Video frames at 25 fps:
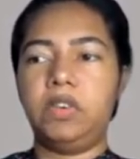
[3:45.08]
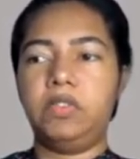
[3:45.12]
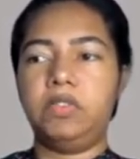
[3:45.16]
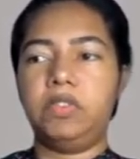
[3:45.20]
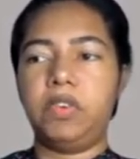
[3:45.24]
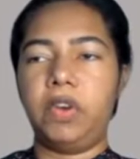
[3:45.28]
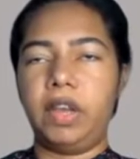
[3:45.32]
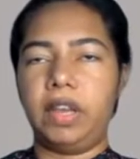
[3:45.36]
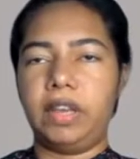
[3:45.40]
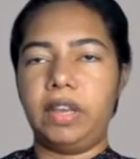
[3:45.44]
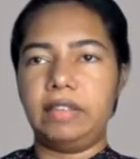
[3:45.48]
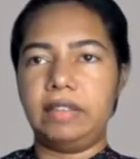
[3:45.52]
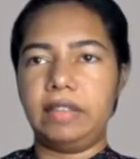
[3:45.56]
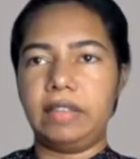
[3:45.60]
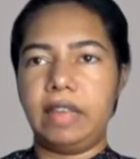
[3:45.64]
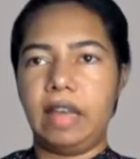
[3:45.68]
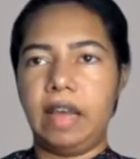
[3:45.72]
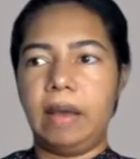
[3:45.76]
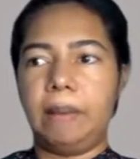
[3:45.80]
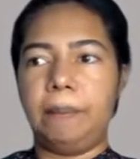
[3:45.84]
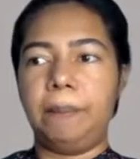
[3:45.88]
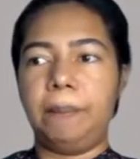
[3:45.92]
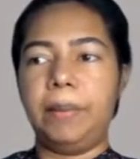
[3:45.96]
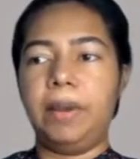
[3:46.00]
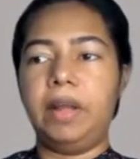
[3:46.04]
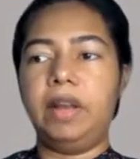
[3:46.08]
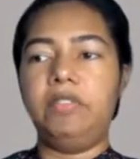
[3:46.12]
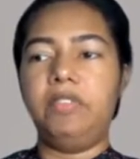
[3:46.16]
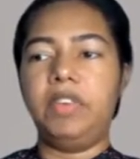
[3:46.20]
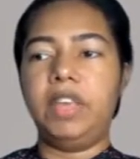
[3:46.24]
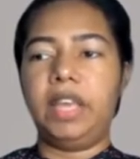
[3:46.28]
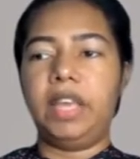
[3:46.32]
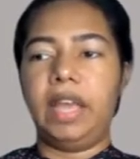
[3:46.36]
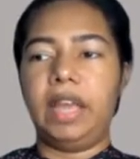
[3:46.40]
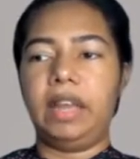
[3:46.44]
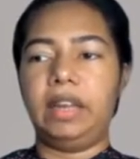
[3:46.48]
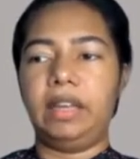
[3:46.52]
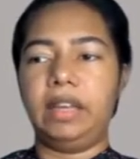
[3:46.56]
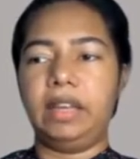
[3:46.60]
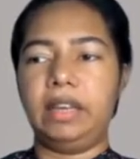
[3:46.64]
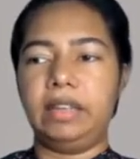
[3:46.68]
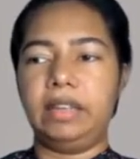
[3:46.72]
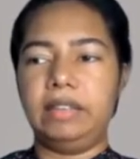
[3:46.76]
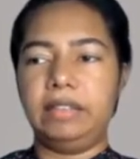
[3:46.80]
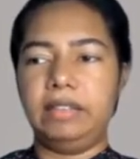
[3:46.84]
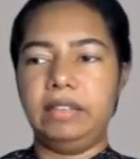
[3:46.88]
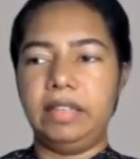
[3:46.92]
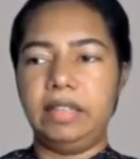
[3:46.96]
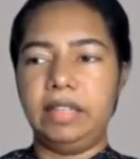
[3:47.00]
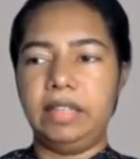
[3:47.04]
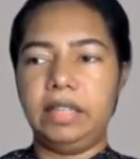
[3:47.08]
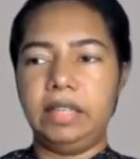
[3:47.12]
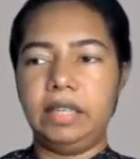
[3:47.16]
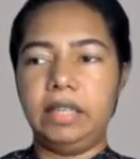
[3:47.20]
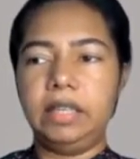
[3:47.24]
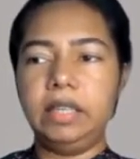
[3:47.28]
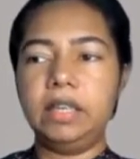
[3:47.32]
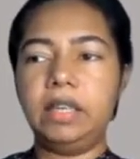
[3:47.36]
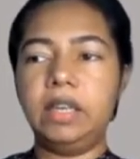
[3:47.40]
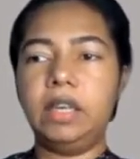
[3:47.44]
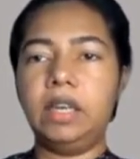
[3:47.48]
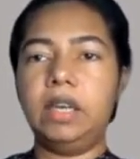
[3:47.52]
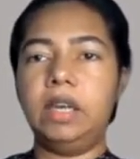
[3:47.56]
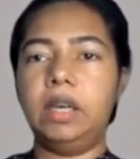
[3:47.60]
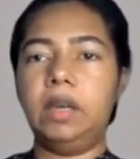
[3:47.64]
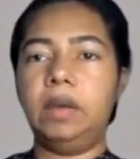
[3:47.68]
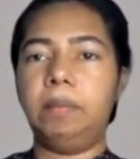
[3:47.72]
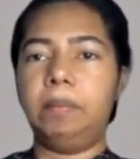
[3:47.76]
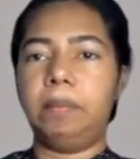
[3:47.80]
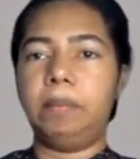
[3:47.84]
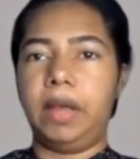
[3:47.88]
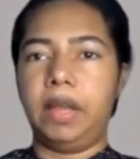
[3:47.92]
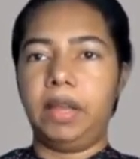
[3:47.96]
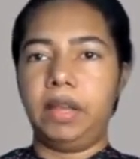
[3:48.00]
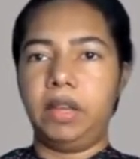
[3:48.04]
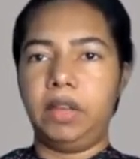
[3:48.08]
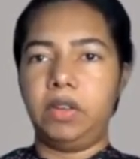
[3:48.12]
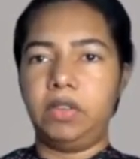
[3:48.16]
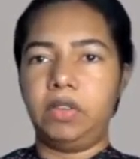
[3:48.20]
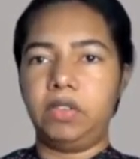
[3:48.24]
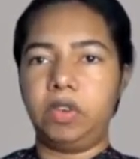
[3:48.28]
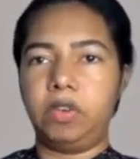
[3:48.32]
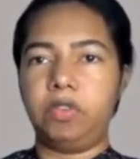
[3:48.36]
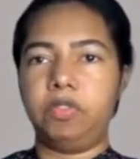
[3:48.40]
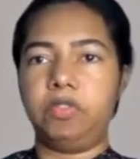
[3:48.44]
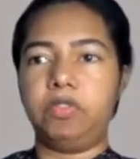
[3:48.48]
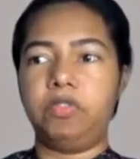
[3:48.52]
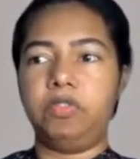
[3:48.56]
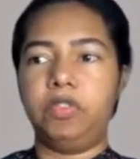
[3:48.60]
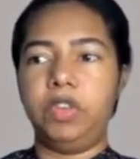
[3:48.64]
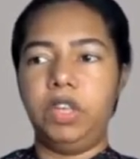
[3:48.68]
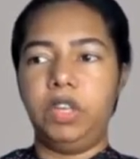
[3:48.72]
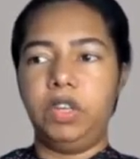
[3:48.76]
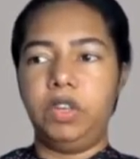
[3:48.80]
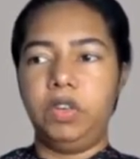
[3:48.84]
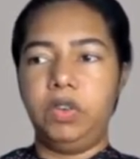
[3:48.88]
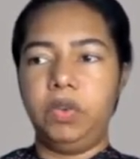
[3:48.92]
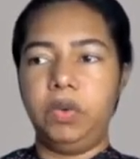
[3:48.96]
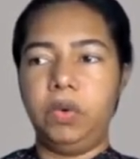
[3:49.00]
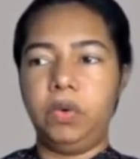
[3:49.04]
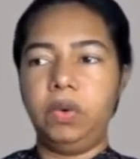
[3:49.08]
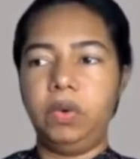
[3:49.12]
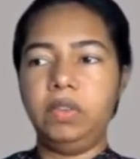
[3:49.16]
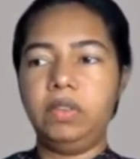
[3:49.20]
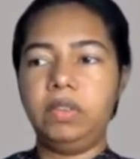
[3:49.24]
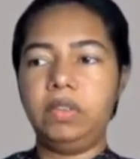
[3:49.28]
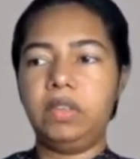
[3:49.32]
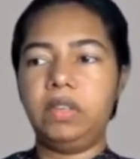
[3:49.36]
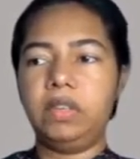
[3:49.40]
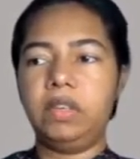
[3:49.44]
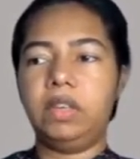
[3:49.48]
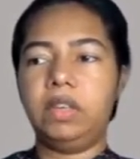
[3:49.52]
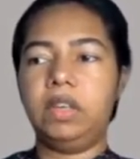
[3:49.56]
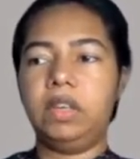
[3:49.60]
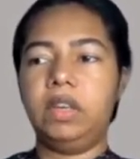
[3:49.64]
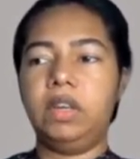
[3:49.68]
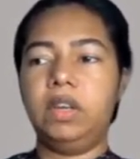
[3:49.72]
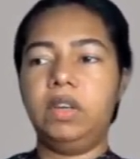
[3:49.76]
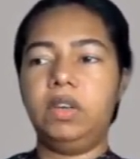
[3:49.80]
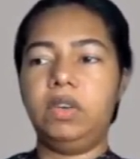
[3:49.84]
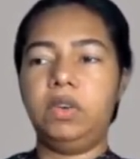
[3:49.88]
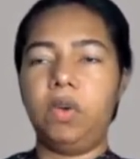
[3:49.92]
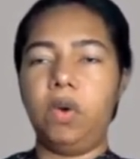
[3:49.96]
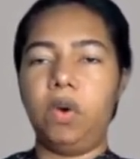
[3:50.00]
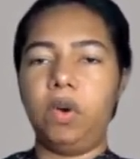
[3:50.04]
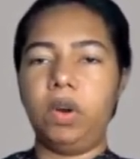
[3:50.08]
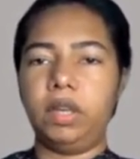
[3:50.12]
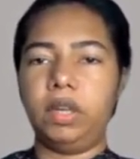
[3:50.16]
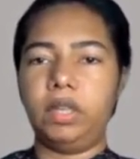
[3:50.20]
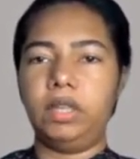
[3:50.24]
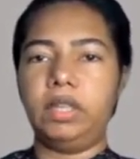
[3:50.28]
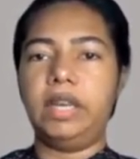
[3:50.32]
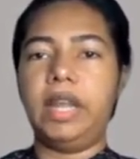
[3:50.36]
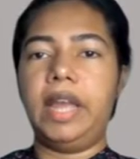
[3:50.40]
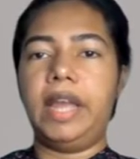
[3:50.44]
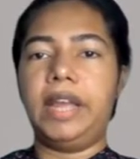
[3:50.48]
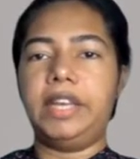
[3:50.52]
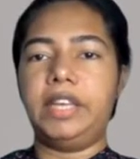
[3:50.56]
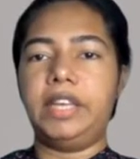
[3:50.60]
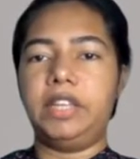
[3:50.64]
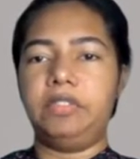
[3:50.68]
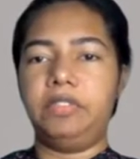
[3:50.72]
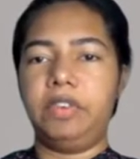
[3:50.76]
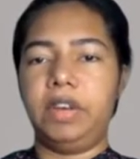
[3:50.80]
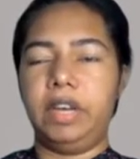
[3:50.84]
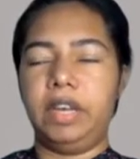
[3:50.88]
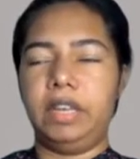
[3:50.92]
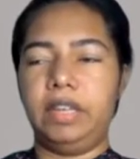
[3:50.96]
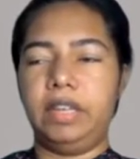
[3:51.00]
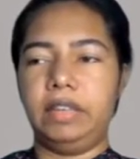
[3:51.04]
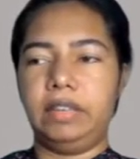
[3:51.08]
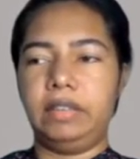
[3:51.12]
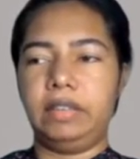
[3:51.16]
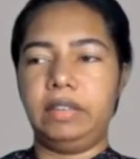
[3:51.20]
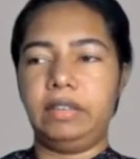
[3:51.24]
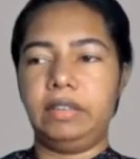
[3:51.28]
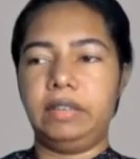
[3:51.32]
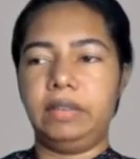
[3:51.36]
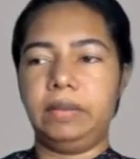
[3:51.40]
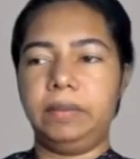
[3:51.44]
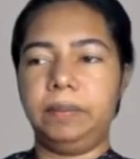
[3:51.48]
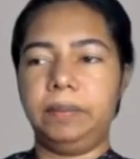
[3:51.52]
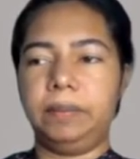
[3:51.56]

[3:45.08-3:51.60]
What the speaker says: For example, we can consider Microsoft Windows, Norton Antivirus.